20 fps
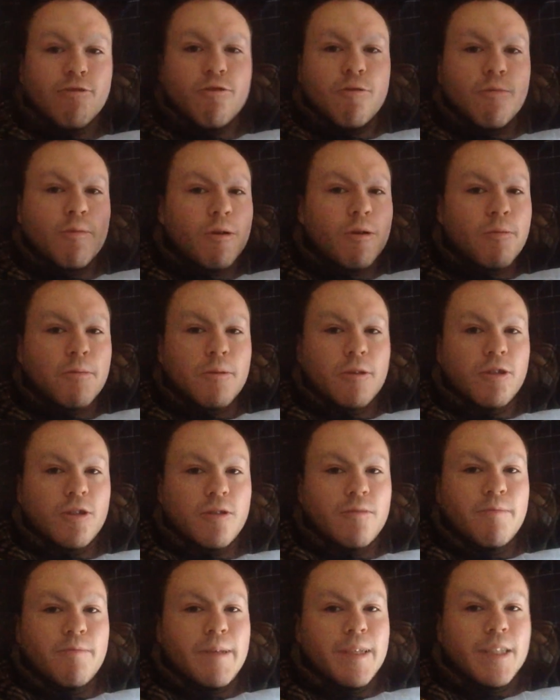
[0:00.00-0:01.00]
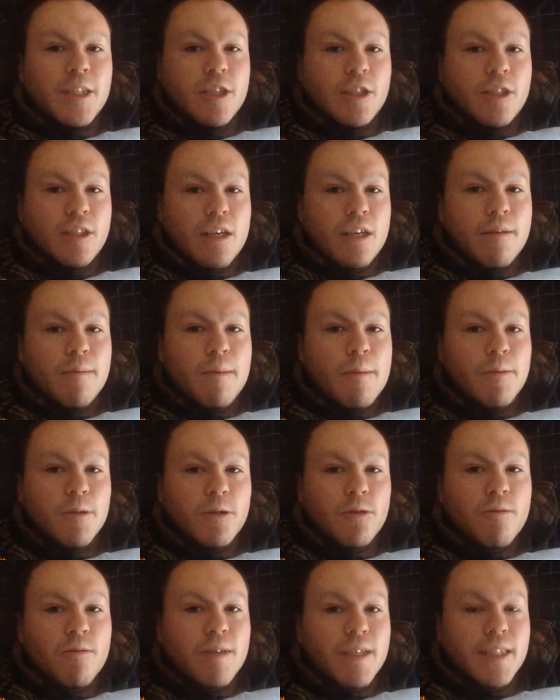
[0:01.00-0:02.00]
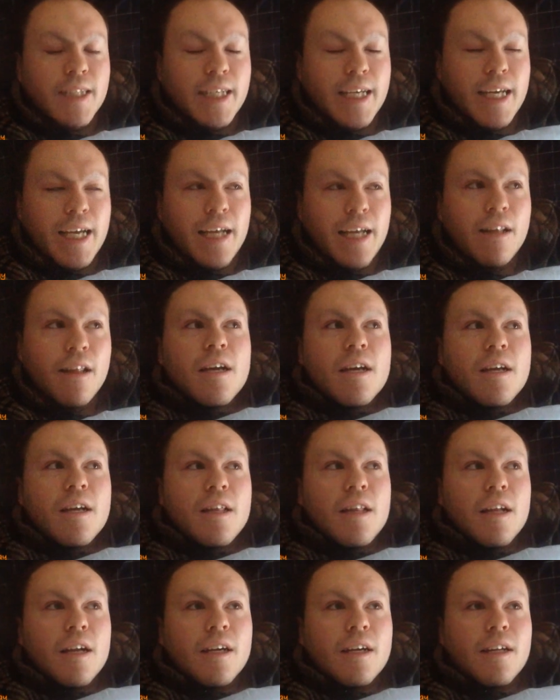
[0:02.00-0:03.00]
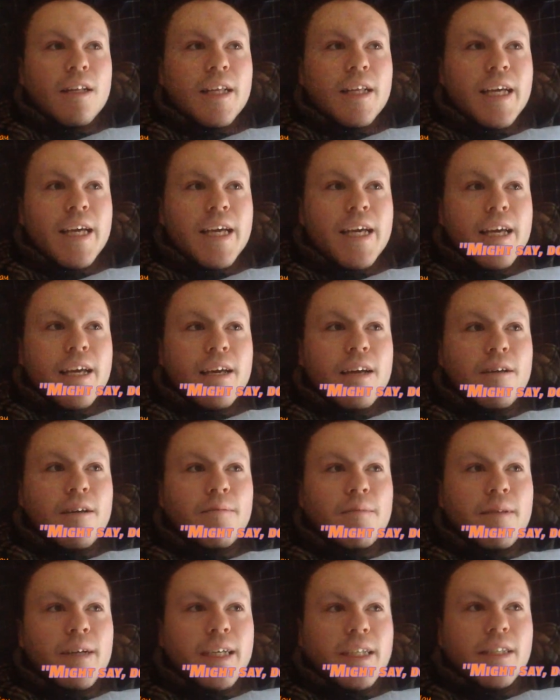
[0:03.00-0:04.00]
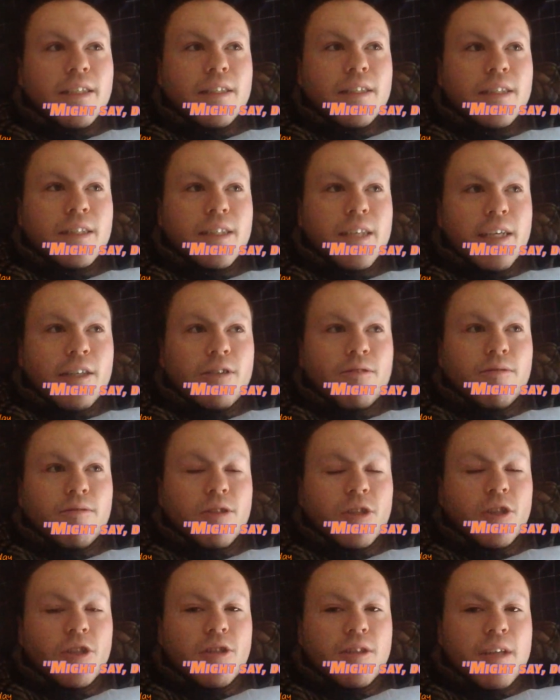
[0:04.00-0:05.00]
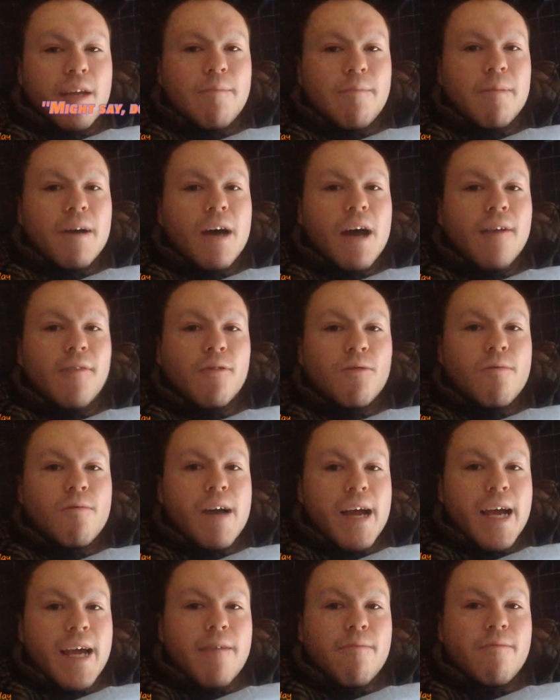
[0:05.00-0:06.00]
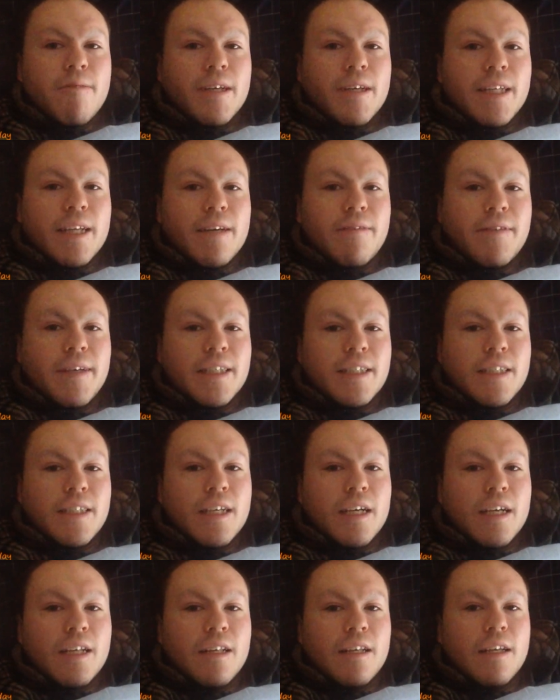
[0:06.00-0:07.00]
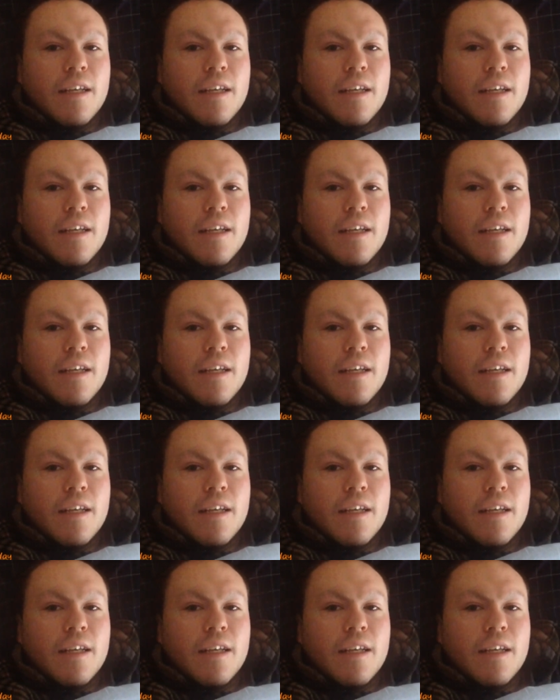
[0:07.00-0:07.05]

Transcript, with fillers: all the blog posts and pictures come up as quick as I can. Luckily, oh my Say do on Tuesday. But either way, when everything's done.